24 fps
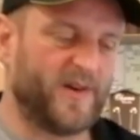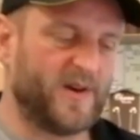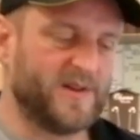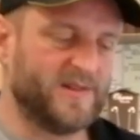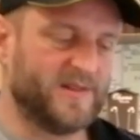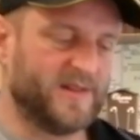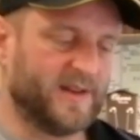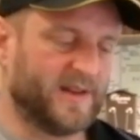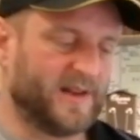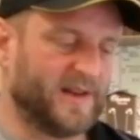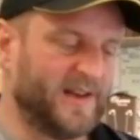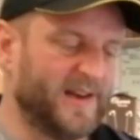I
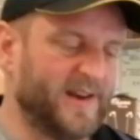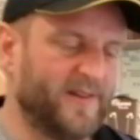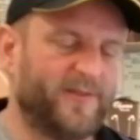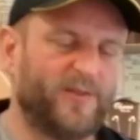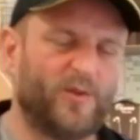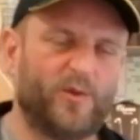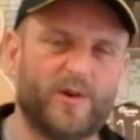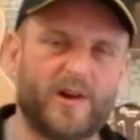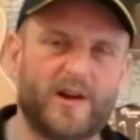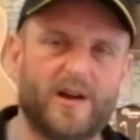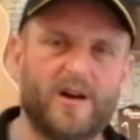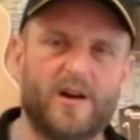find the
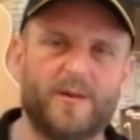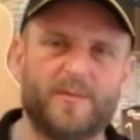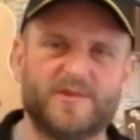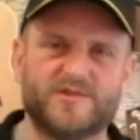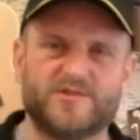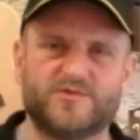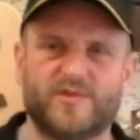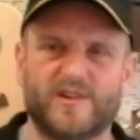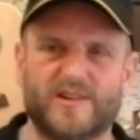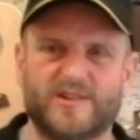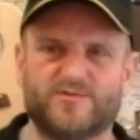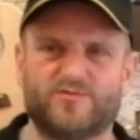clear
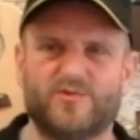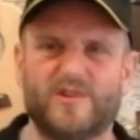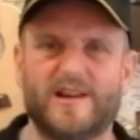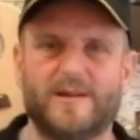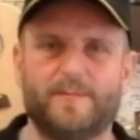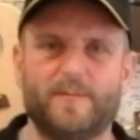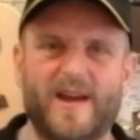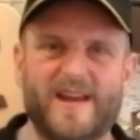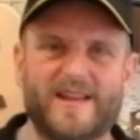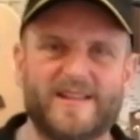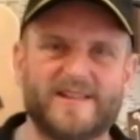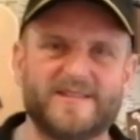fluorocarbon strings
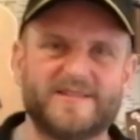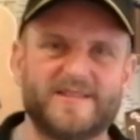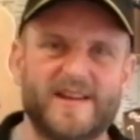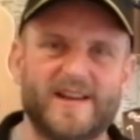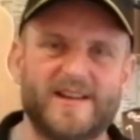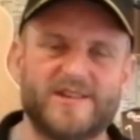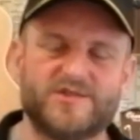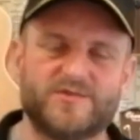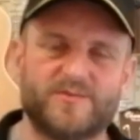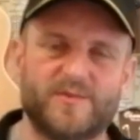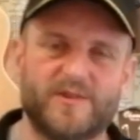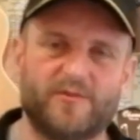really make
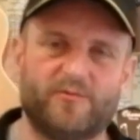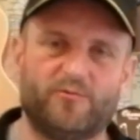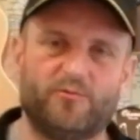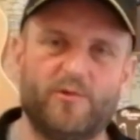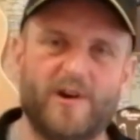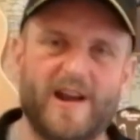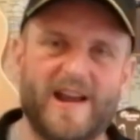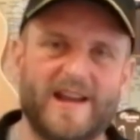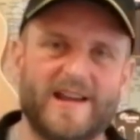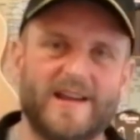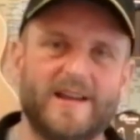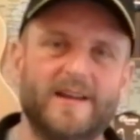this
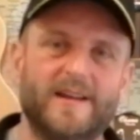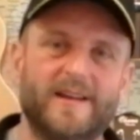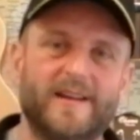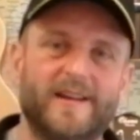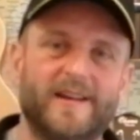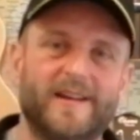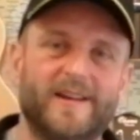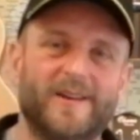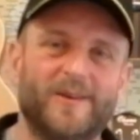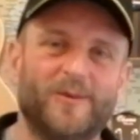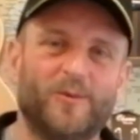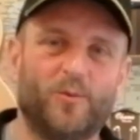instrument ring
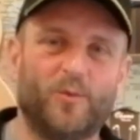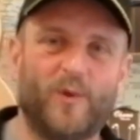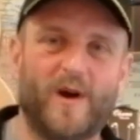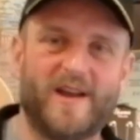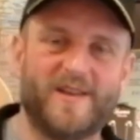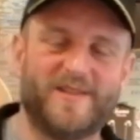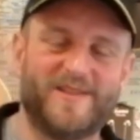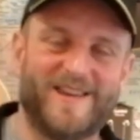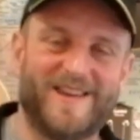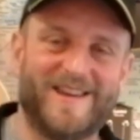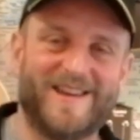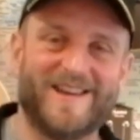
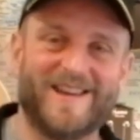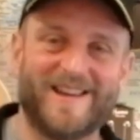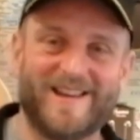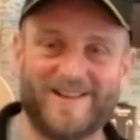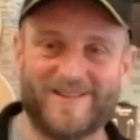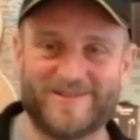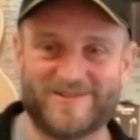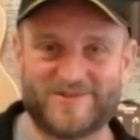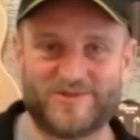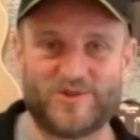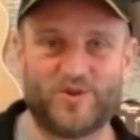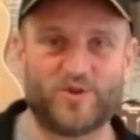where the
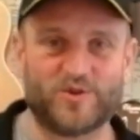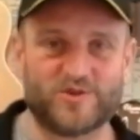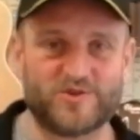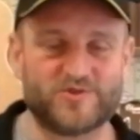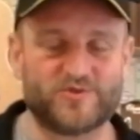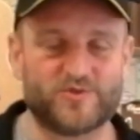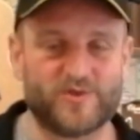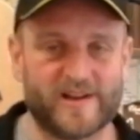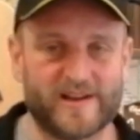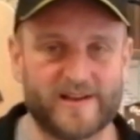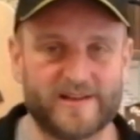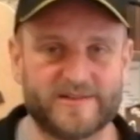
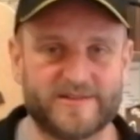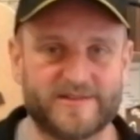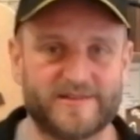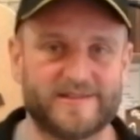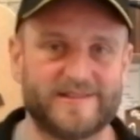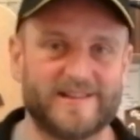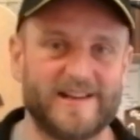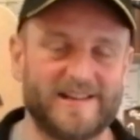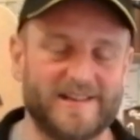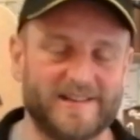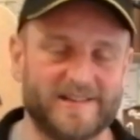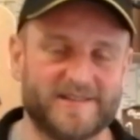stock
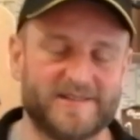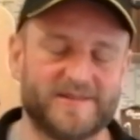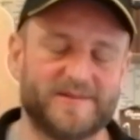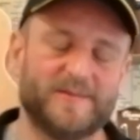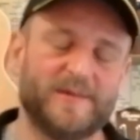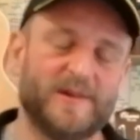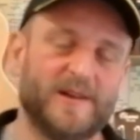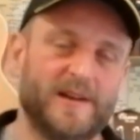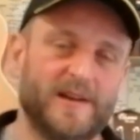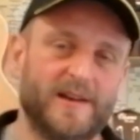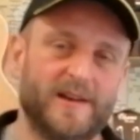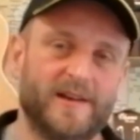strings
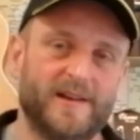didn't.